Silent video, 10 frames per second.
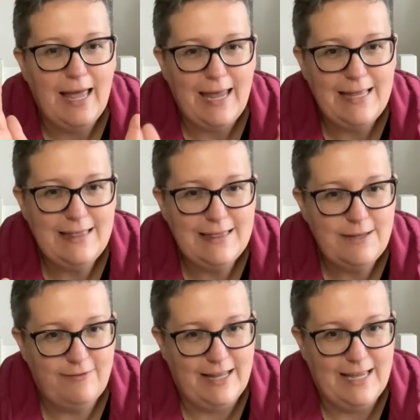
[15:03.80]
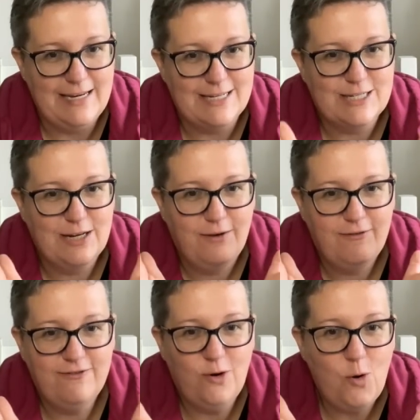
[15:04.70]
in the flesh,
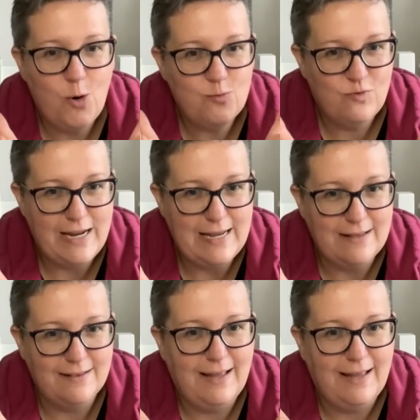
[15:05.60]
for real,